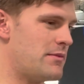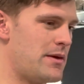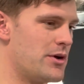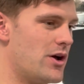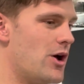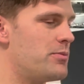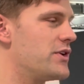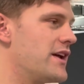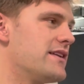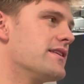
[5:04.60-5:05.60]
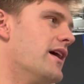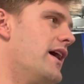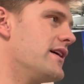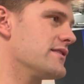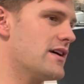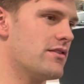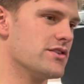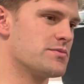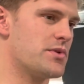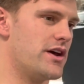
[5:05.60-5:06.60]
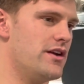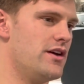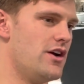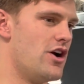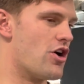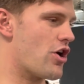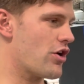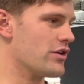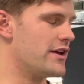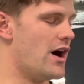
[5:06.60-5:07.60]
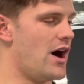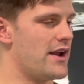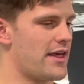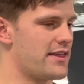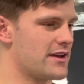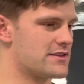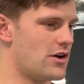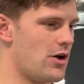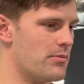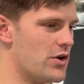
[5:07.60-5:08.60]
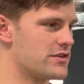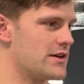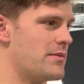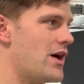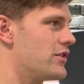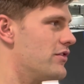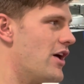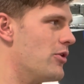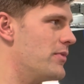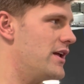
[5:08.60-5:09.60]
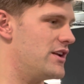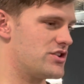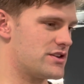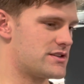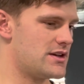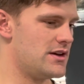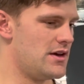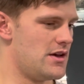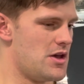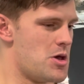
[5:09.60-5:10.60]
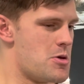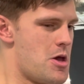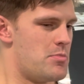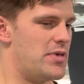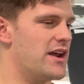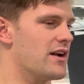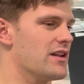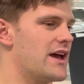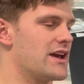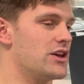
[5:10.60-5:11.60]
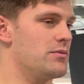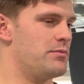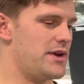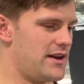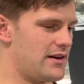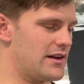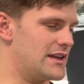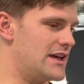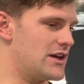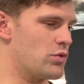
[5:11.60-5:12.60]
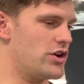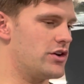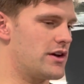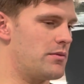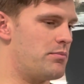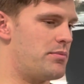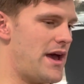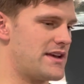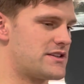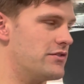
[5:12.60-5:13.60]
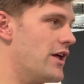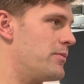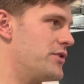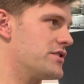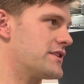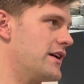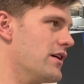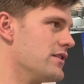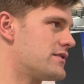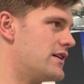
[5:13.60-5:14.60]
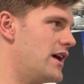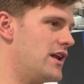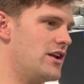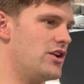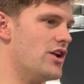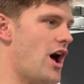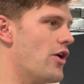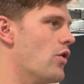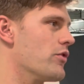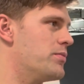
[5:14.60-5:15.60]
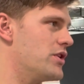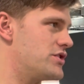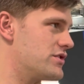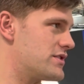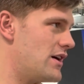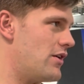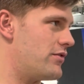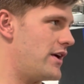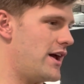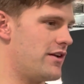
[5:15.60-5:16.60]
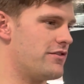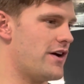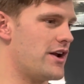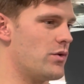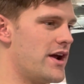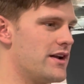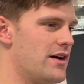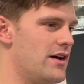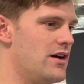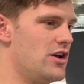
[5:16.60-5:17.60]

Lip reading: Maybe it'll help you get to the highest levels, but early on, I think it's all mostly about development and just being in a league where you could best develop your skills and not overpush yourself and find a way to